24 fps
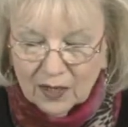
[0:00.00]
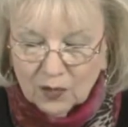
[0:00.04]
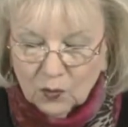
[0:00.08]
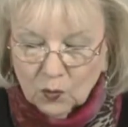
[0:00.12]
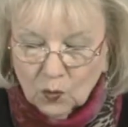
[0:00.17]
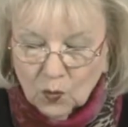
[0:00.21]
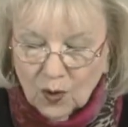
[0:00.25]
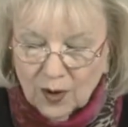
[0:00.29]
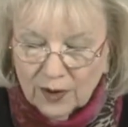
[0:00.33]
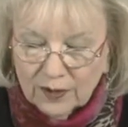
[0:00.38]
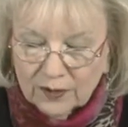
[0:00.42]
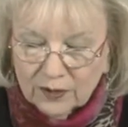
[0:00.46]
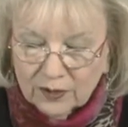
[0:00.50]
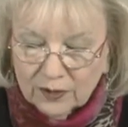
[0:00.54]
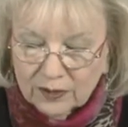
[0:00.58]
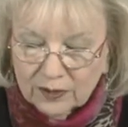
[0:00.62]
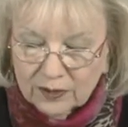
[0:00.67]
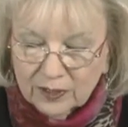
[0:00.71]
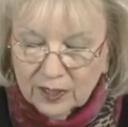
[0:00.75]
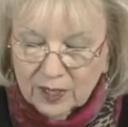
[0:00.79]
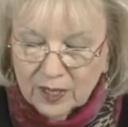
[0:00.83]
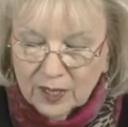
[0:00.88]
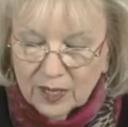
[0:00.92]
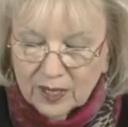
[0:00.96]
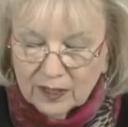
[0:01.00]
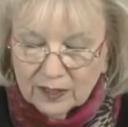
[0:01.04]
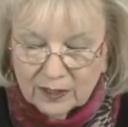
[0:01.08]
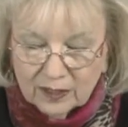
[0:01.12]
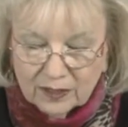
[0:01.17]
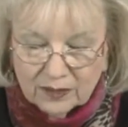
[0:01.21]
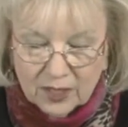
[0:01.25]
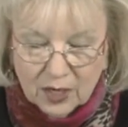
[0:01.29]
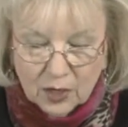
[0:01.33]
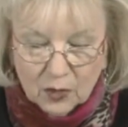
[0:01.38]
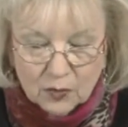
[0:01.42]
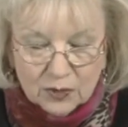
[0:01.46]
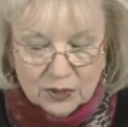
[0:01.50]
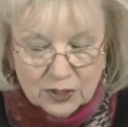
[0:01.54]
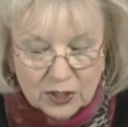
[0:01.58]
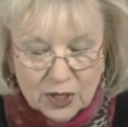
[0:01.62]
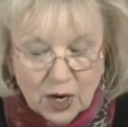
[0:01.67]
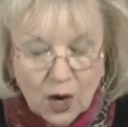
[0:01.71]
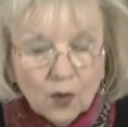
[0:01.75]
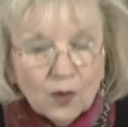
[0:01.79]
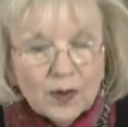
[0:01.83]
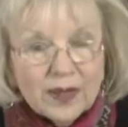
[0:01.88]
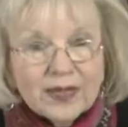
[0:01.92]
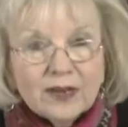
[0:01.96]
and wondered that there was
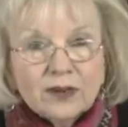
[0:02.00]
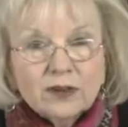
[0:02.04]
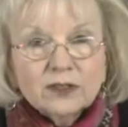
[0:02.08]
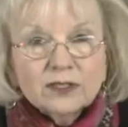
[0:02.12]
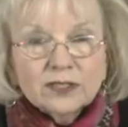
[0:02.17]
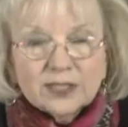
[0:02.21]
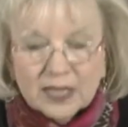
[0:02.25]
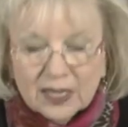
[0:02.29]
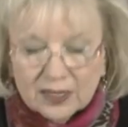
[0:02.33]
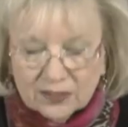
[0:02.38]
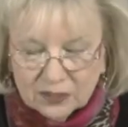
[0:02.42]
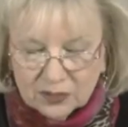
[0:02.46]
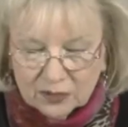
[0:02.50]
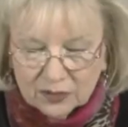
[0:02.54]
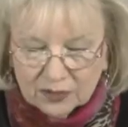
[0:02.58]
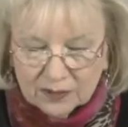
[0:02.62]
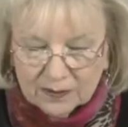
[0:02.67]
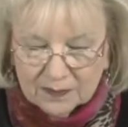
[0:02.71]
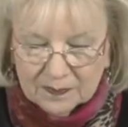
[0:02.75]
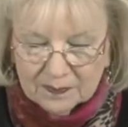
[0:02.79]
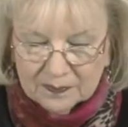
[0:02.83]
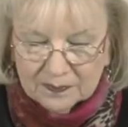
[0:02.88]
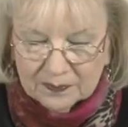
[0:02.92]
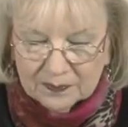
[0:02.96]
no intercessor."